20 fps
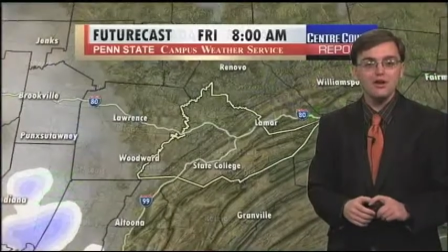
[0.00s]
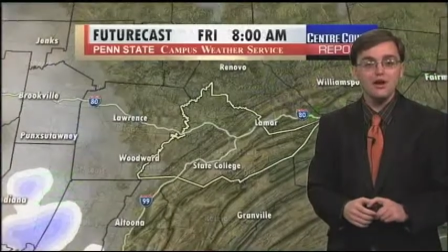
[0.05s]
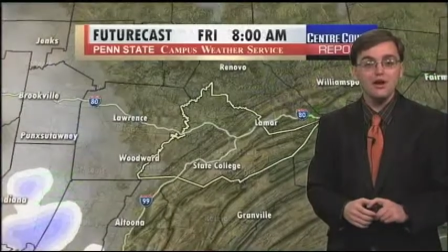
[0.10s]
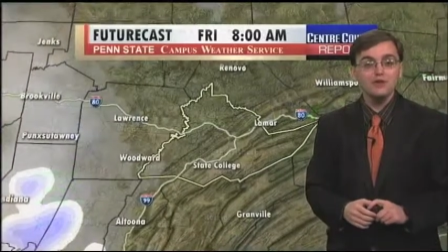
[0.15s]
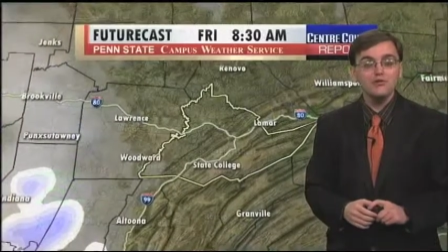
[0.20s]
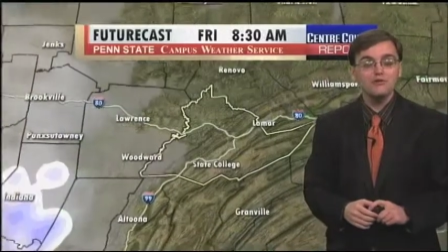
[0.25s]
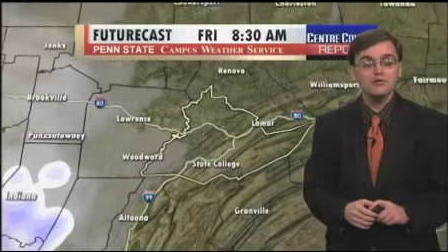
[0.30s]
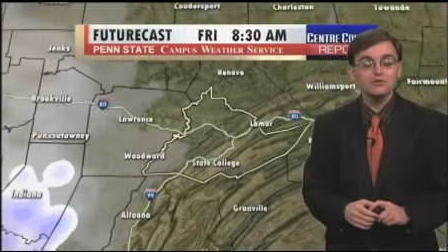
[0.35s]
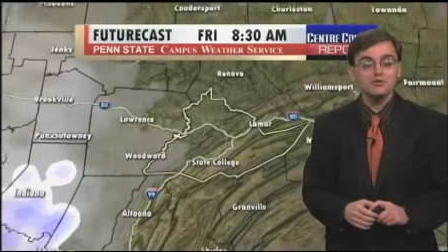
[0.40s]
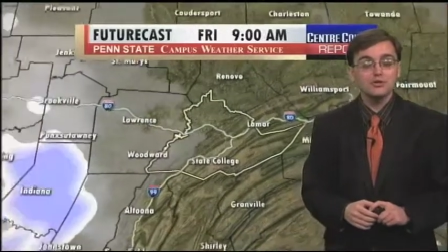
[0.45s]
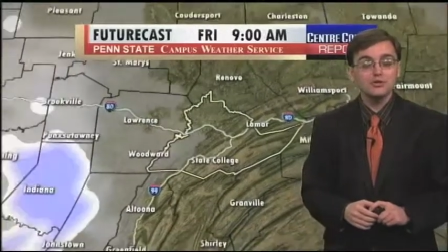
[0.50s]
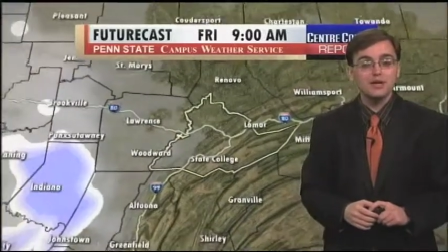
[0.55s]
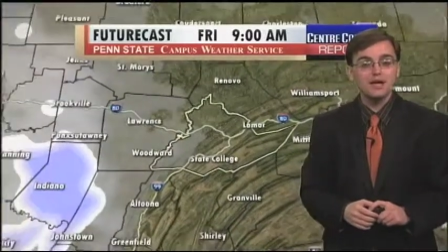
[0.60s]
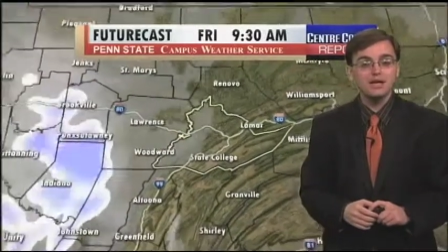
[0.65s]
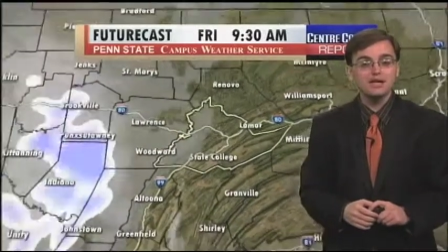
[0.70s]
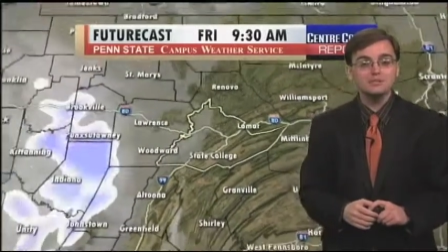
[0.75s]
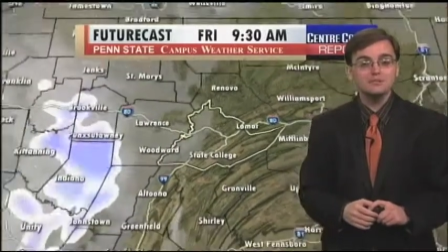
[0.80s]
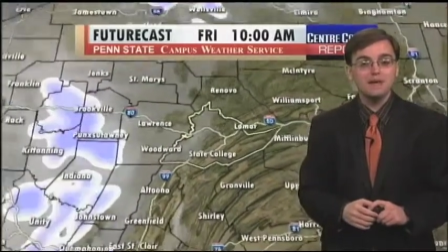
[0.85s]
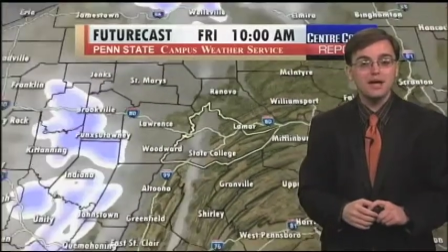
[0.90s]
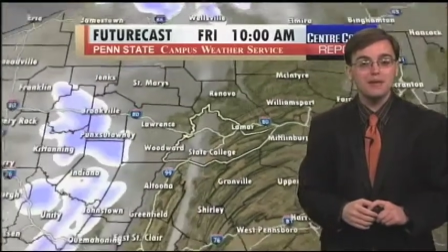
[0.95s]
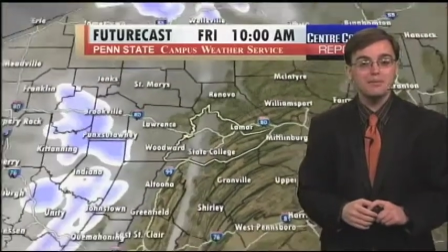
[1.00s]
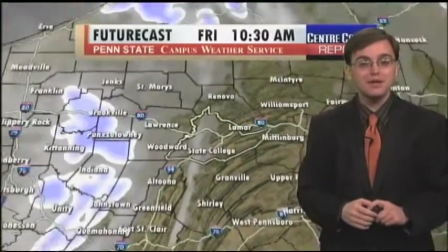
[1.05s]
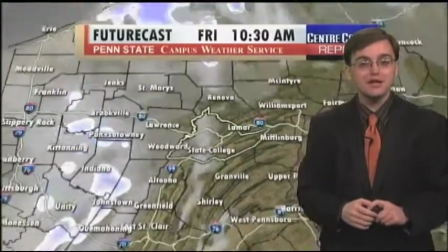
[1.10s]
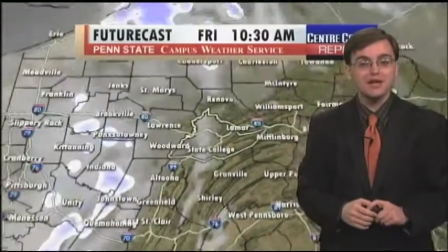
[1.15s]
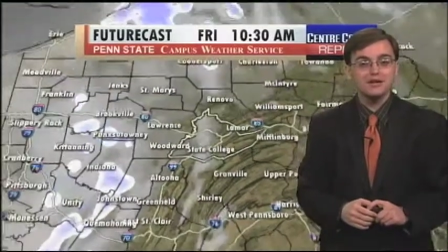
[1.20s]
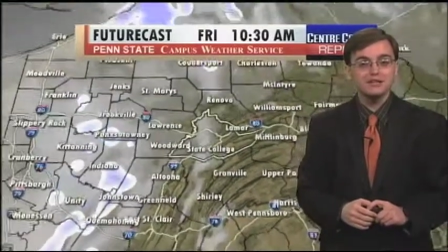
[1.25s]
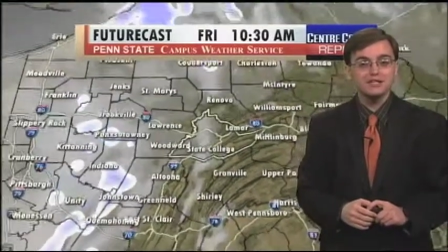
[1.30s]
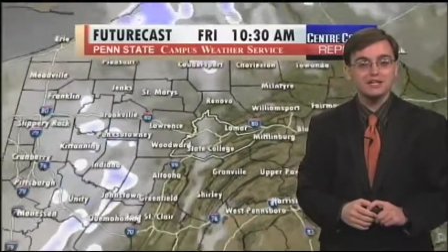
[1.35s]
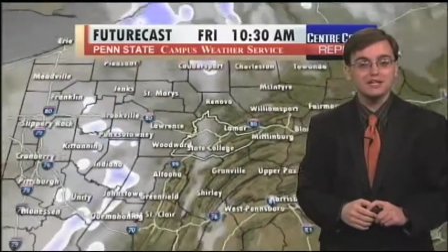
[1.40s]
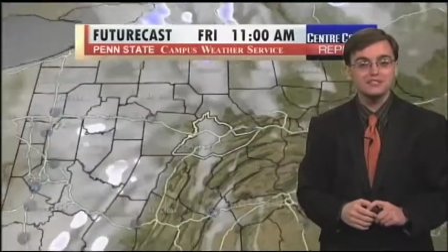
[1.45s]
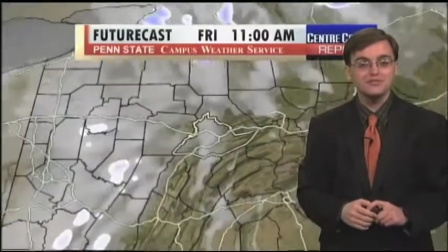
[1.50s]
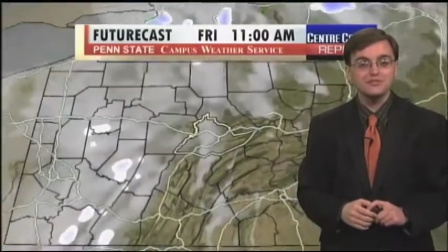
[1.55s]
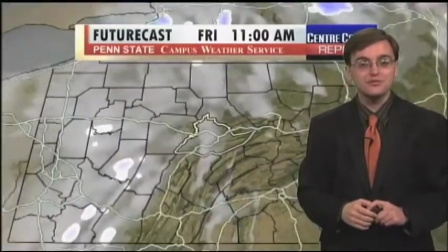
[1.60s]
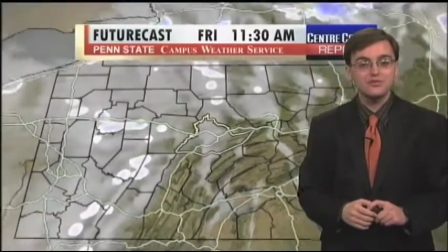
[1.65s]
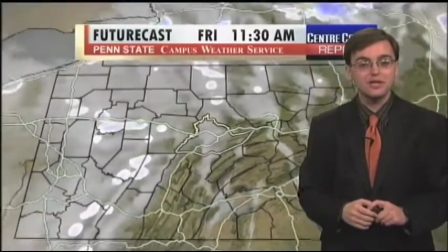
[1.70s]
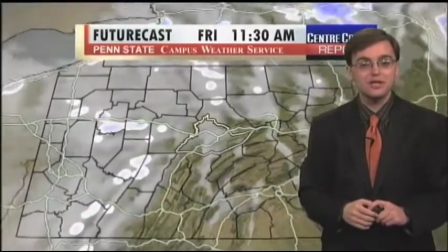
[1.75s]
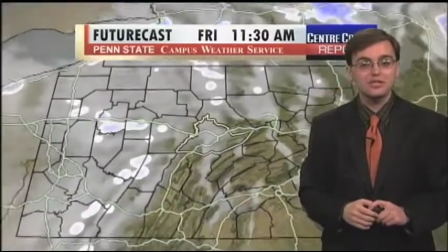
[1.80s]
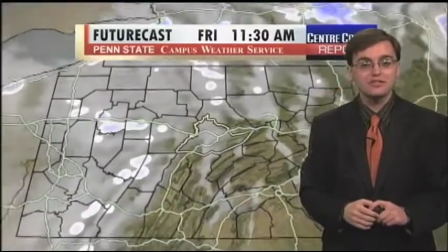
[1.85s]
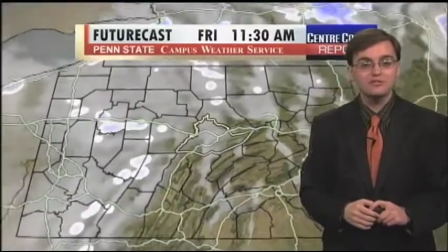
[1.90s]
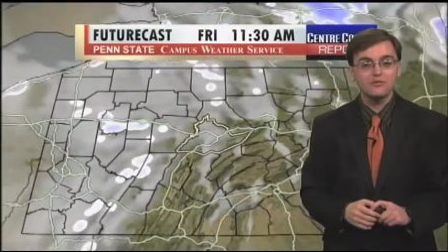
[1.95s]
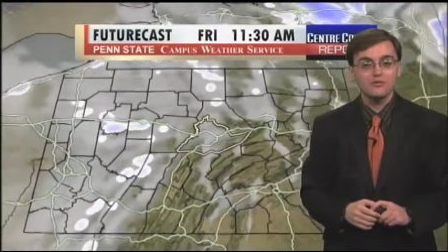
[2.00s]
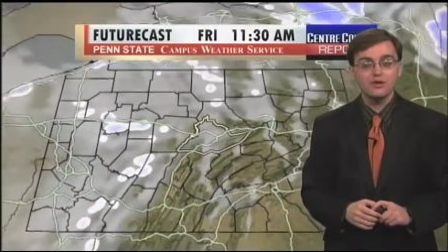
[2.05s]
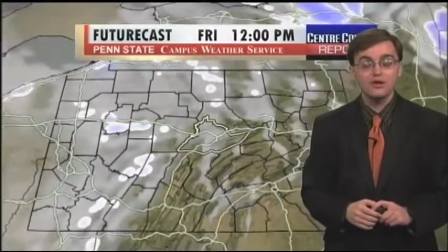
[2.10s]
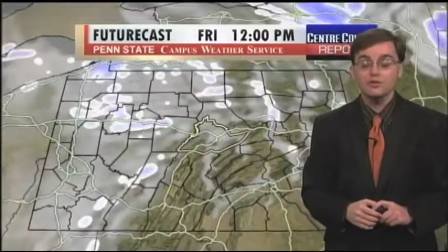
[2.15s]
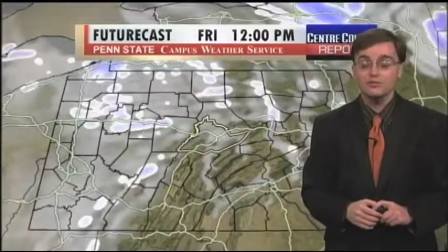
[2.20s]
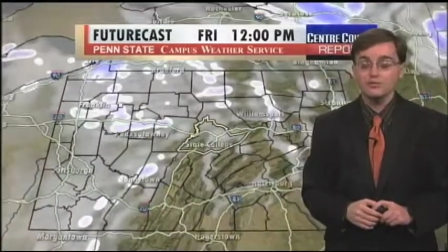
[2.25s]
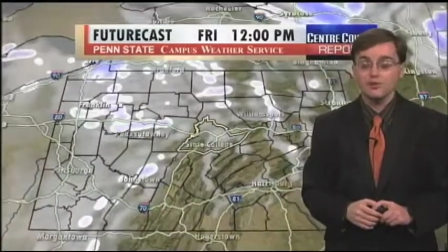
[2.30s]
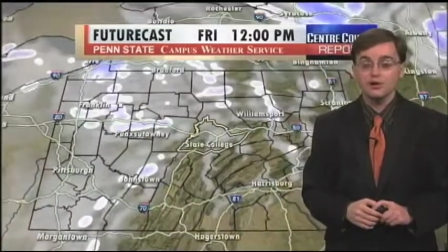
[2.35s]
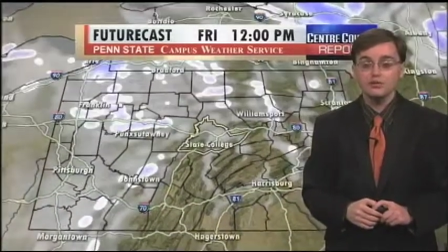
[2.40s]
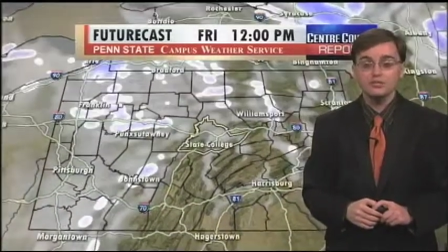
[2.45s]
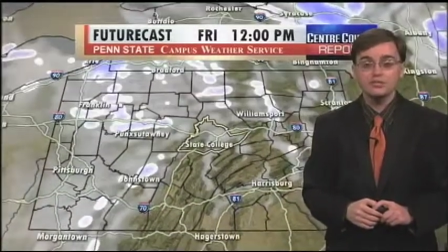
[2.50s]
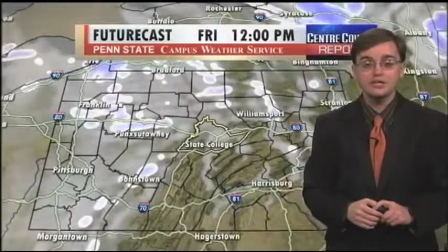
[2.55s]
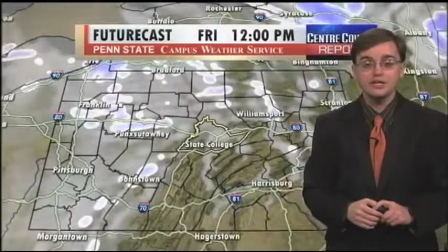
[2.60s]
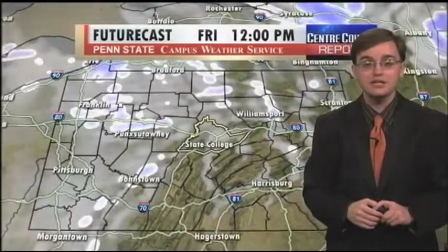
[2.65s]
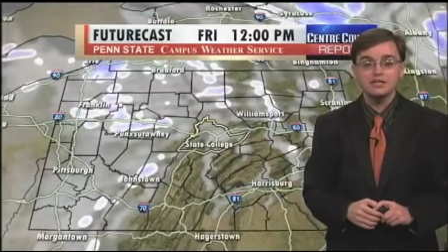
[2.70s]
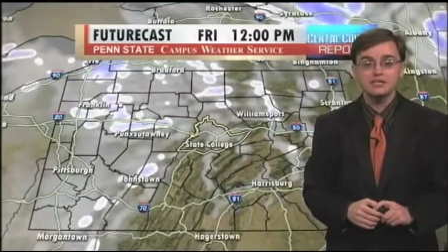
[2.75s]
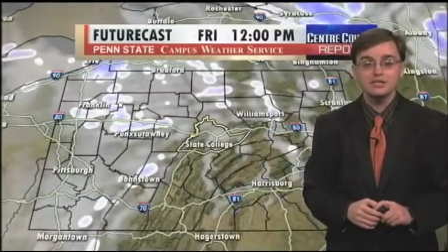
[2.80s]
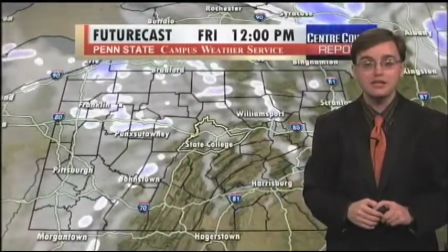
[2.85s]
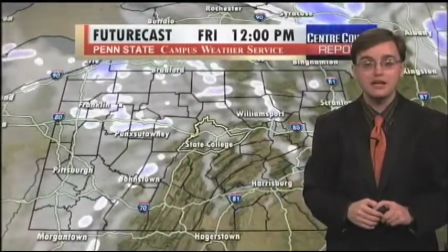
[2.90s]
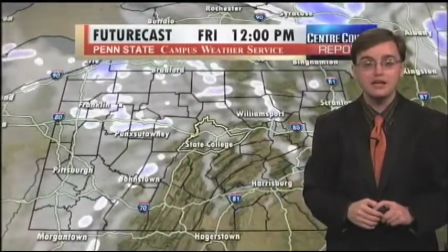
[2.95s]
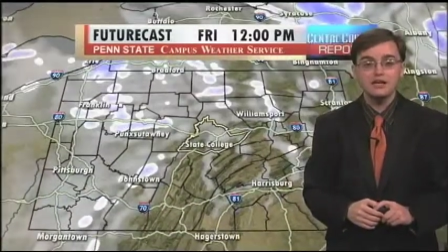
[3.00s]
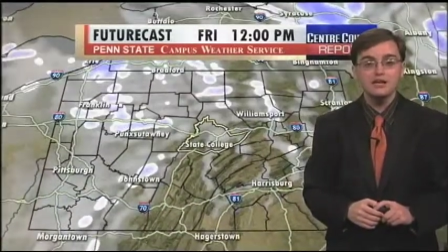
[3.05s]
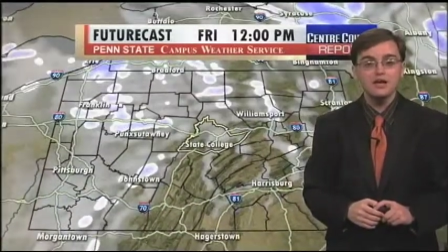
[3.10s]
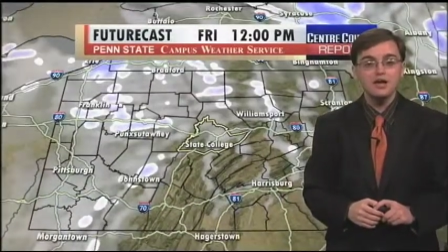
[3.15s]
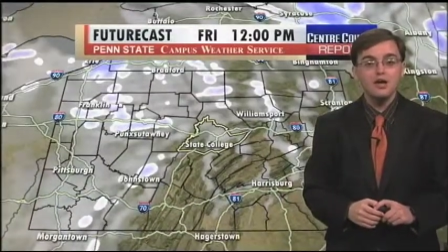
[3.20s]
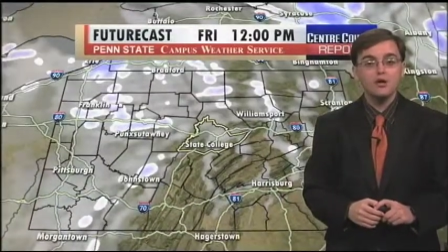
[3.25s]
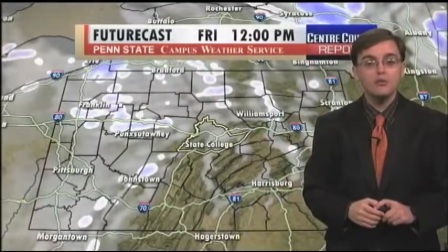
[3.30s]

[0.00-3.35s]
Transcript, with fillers: Our Futurecast mapping out the next few days for you throughout the day today.